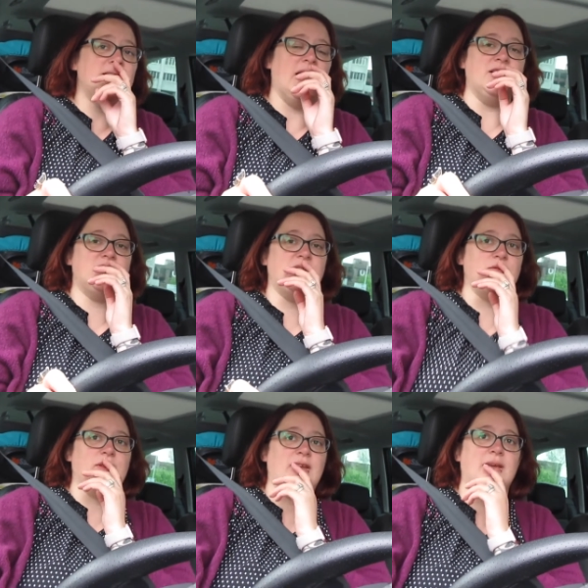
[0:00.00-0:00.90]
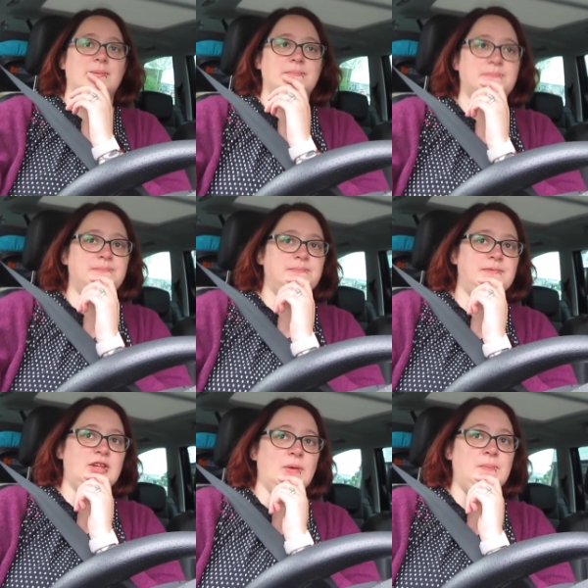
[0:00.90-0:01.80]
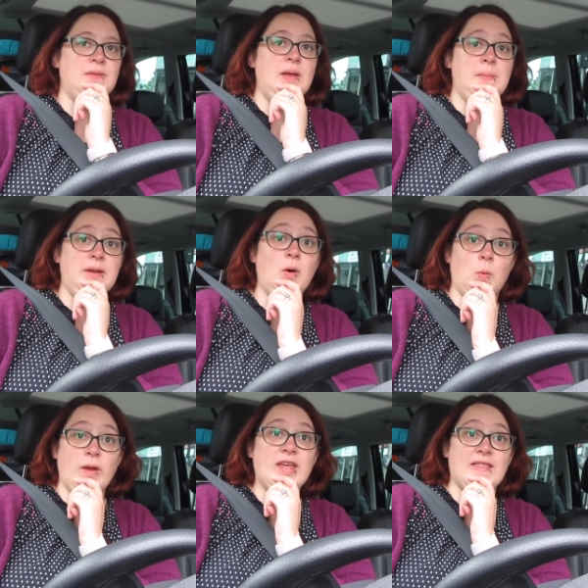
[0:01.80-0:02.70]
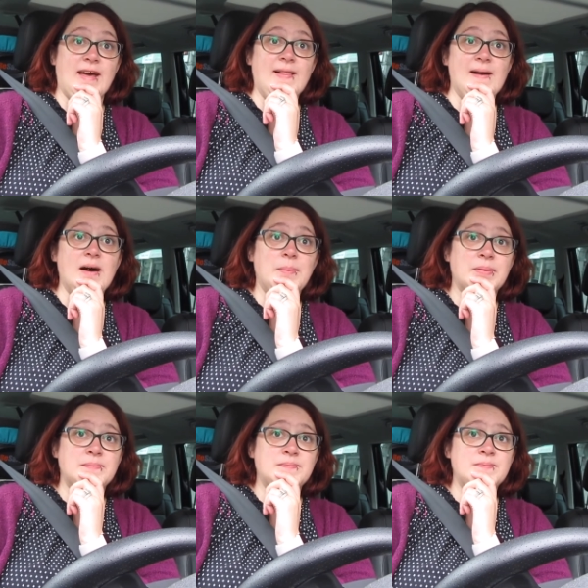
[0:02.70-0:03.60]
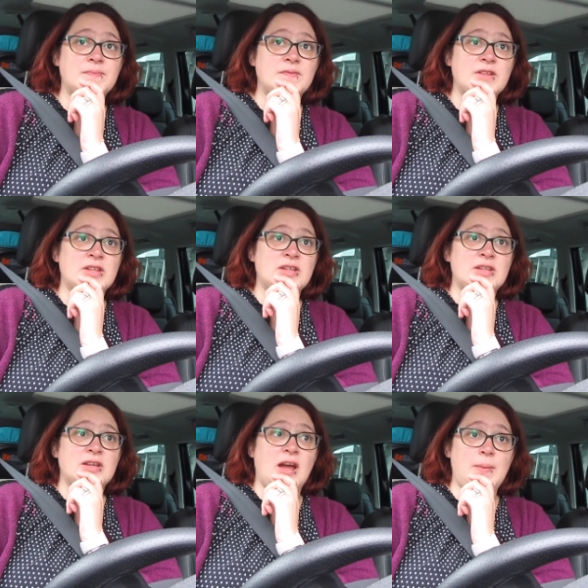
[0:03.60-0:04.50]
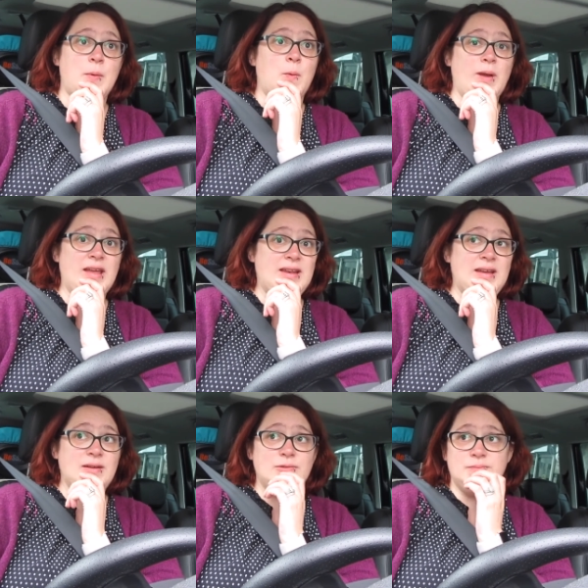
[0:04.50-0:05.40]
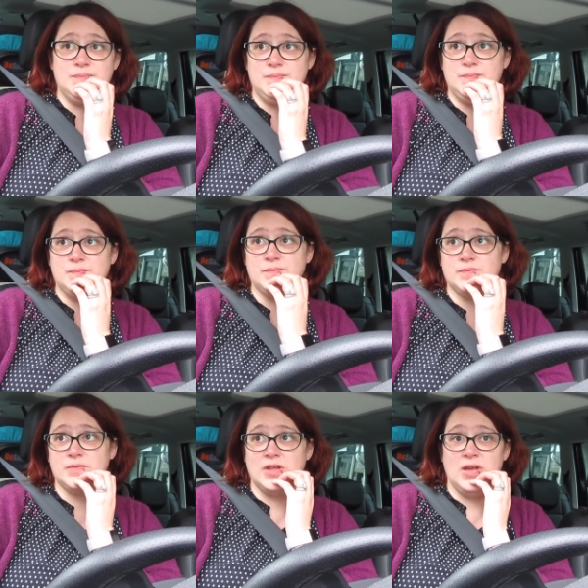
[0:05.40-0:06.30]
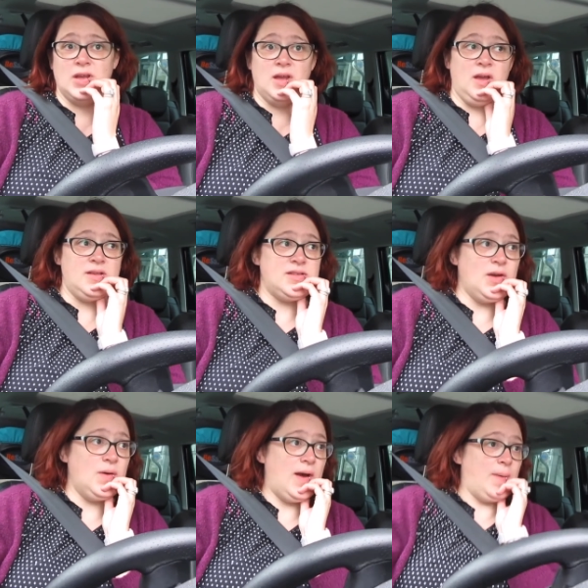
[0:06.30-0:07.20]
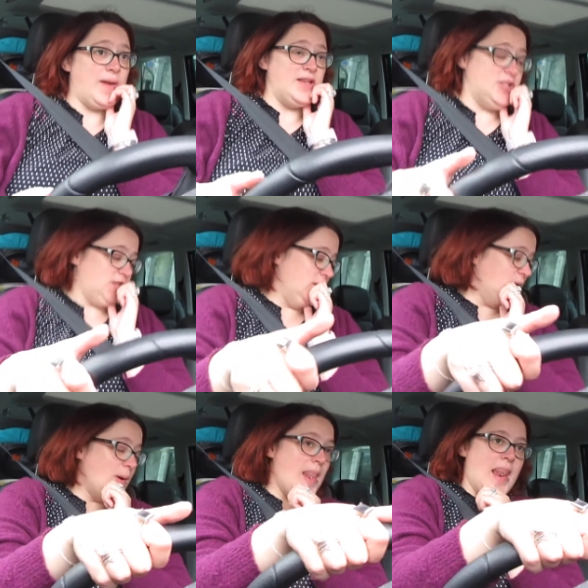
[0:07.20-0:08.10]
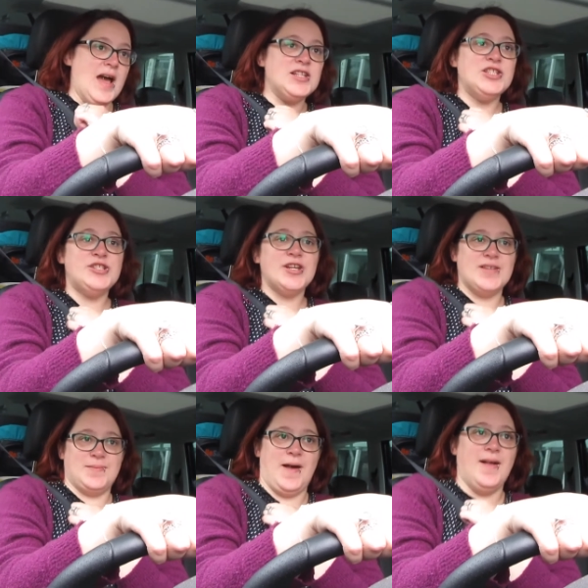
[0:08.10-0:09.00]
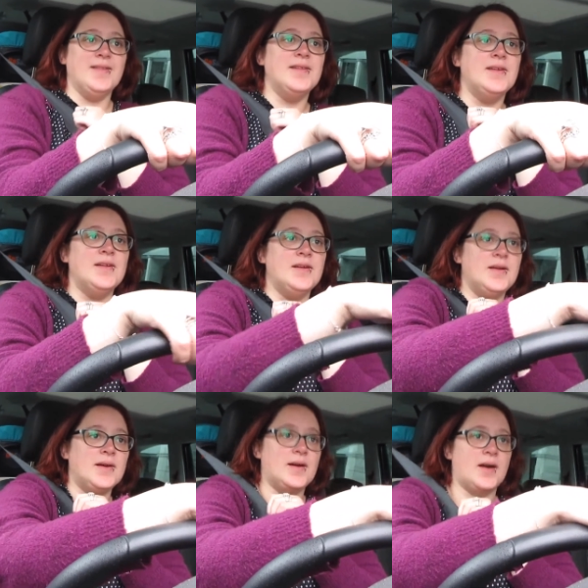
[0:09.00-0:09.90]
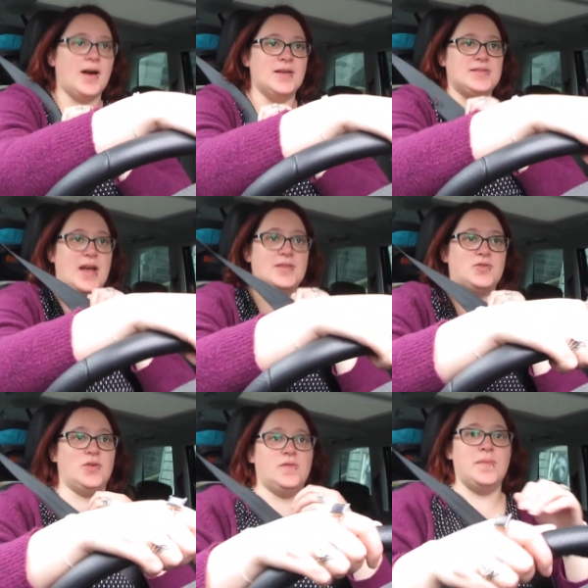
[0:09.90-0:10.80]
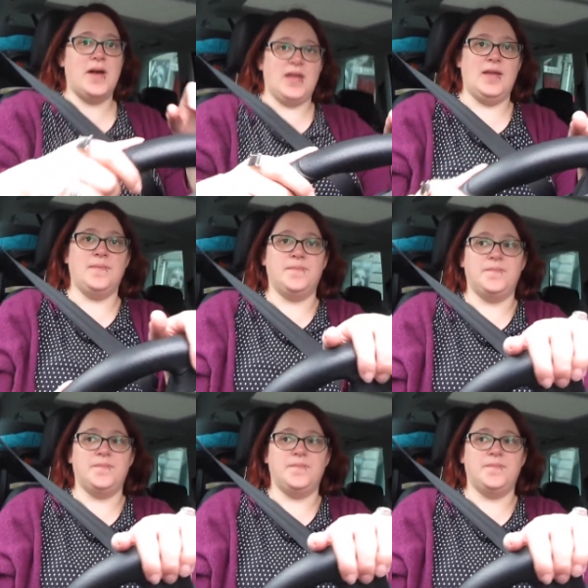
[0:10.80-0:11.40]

Yeah, I don't like it. So, but it'll wake you the hell up. I am awake now. So I went to Lush as well, because that's sort of my